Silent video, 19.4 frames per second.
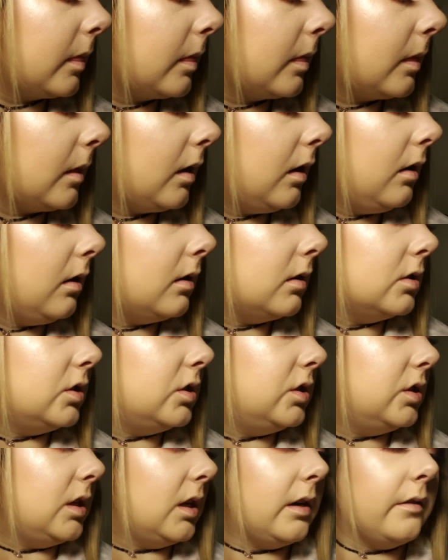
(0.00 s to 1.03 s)
Oh
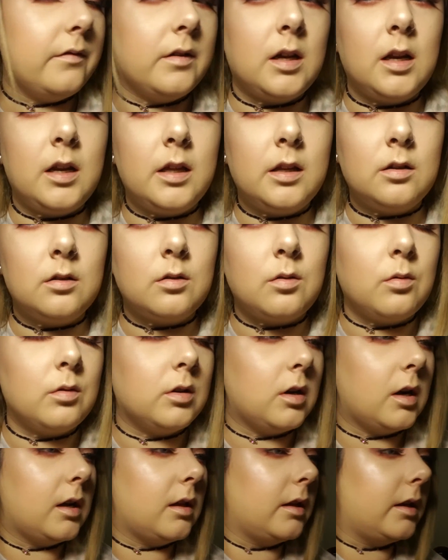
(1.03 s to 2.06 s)
shit, I've got an inner corner
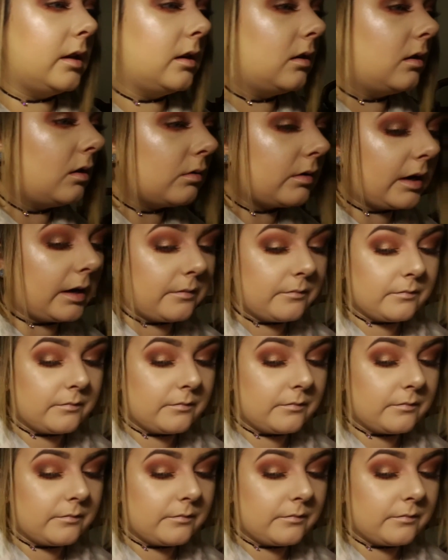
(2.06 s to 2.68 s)
highlight. Okay.